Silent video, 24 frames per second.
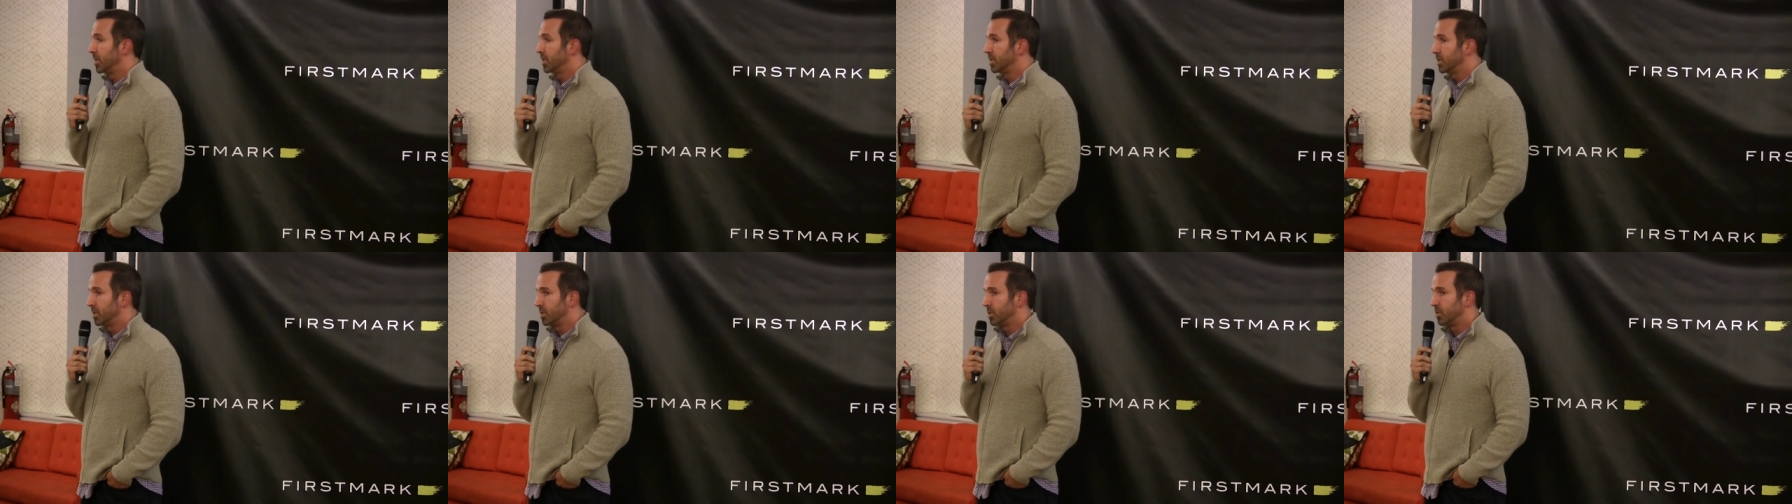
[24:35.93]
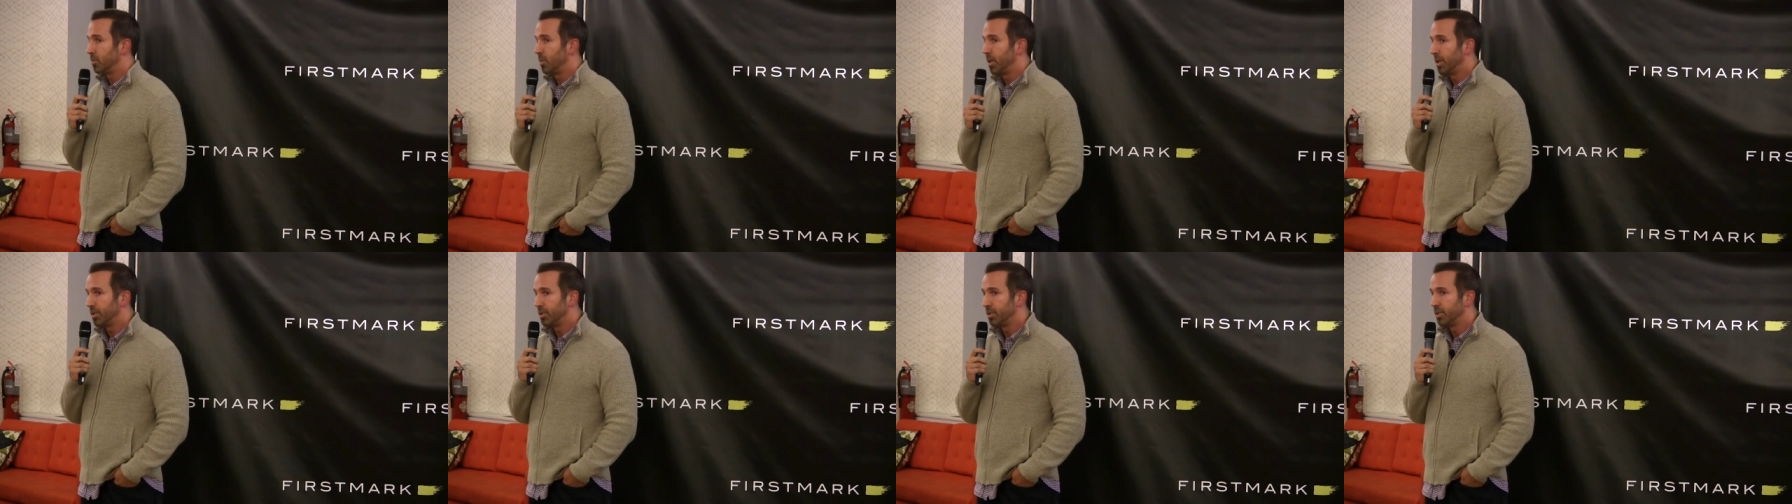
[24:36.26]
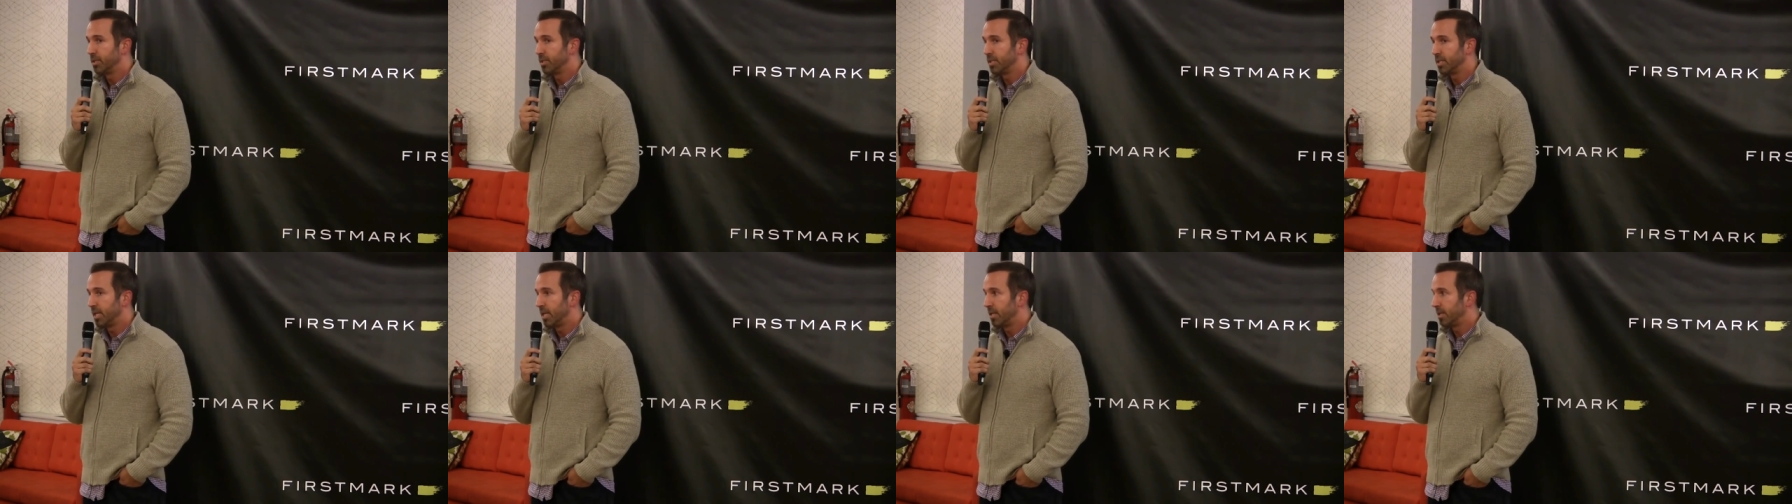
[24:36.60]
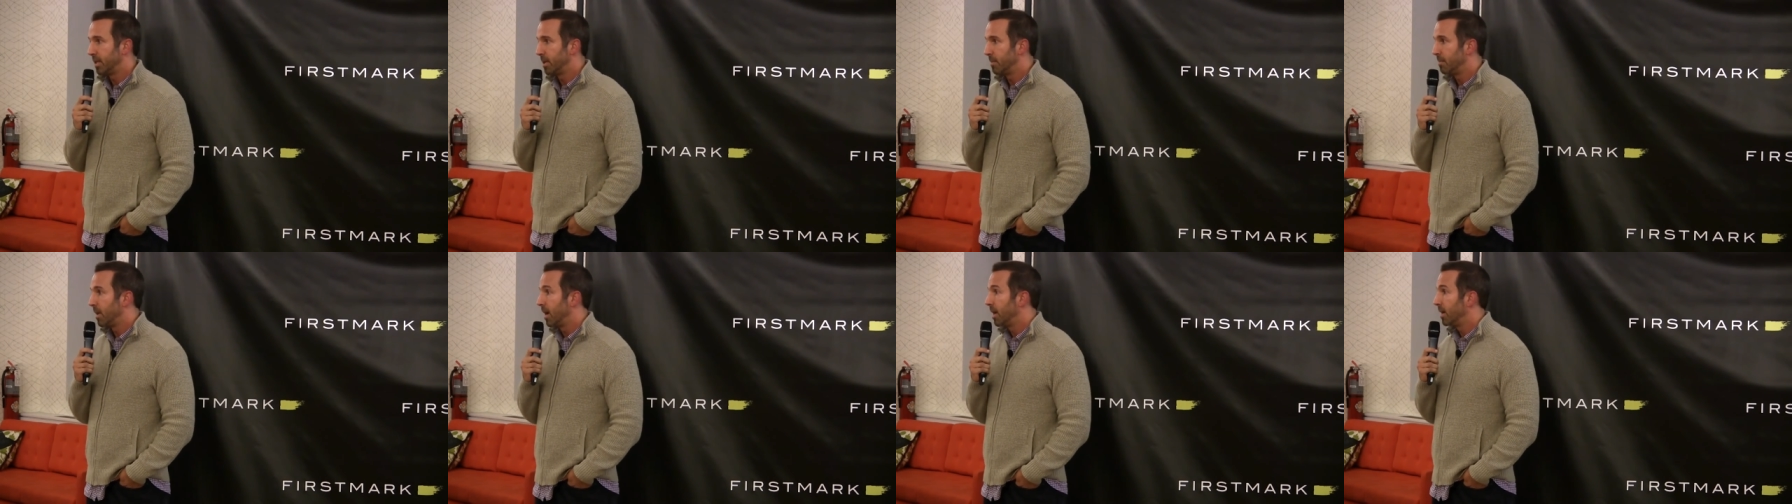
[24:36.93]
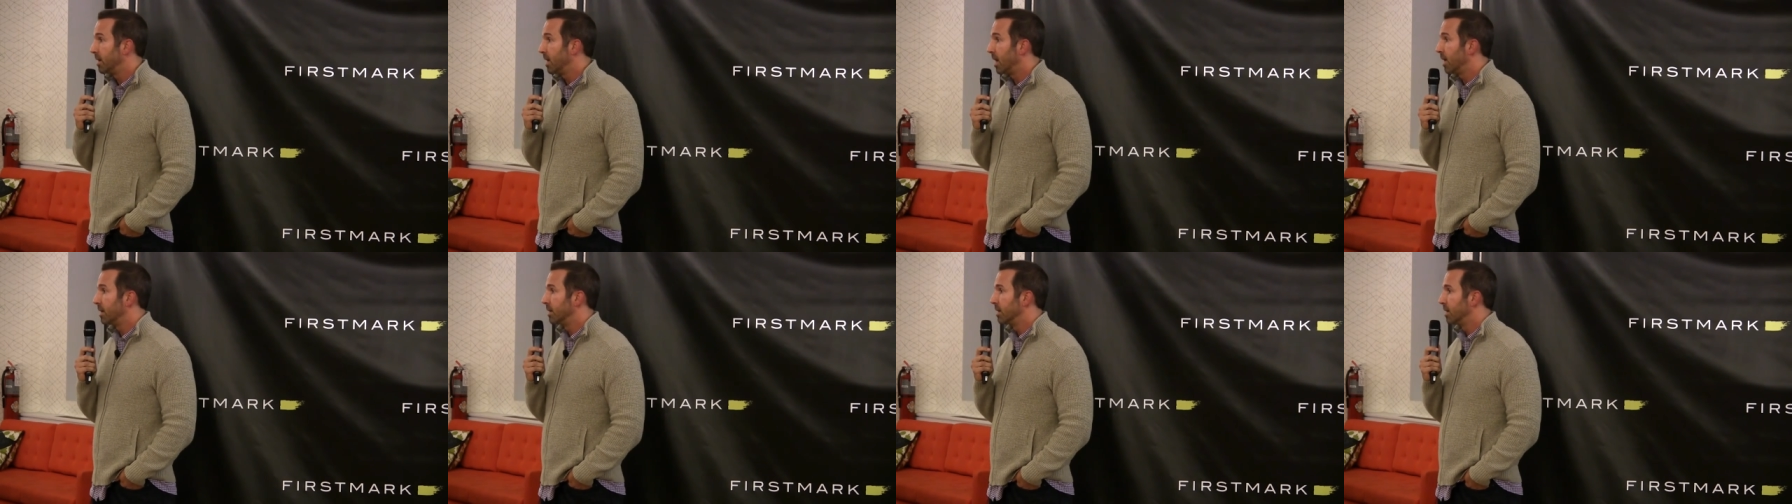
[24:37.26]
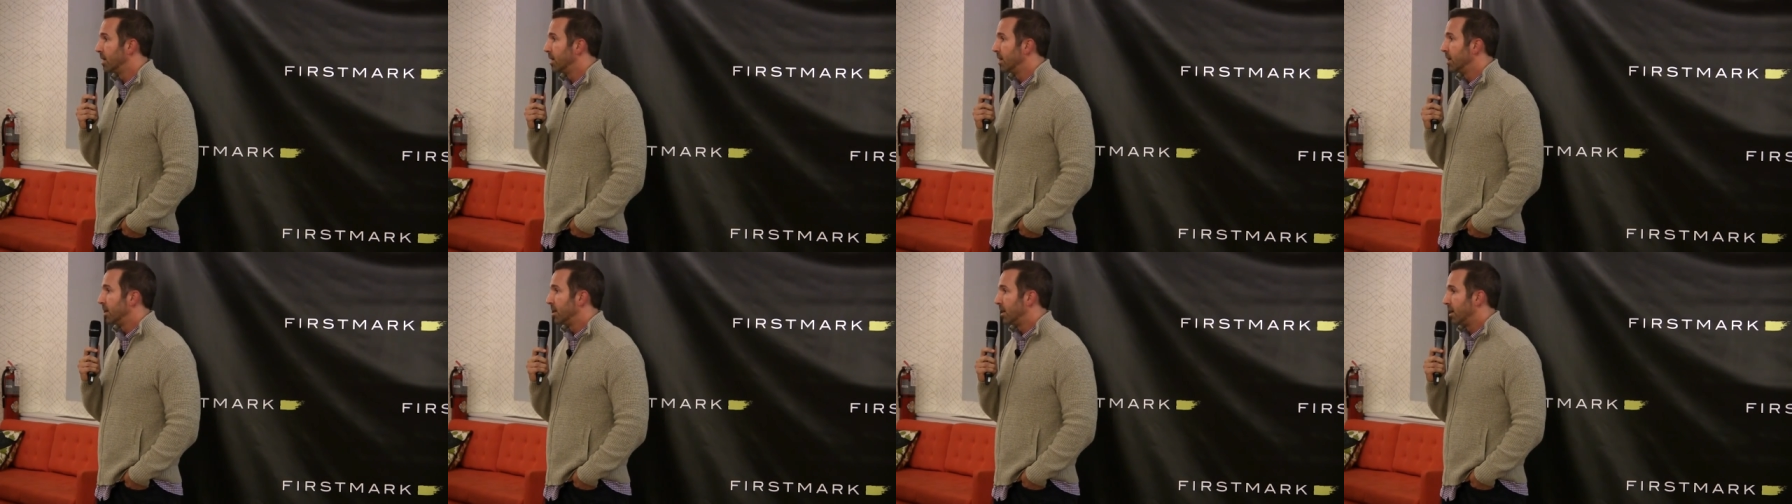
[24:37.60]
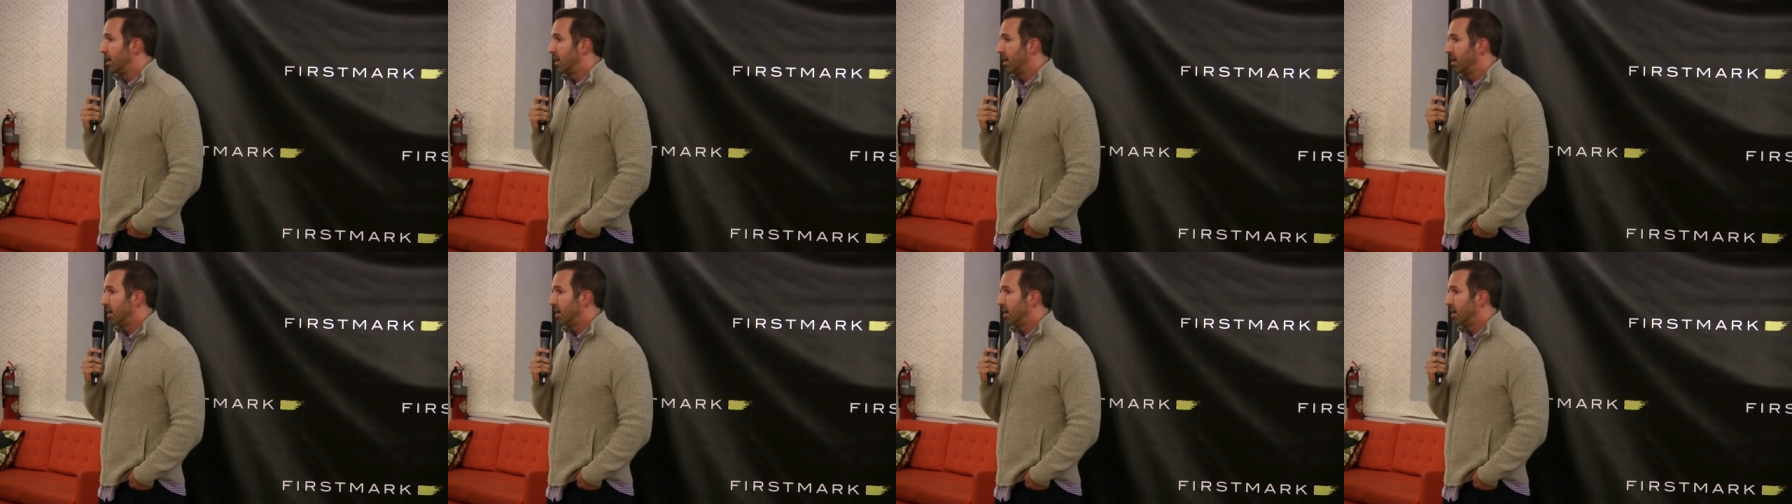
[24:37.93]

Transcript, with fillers: in situations that they might not uh,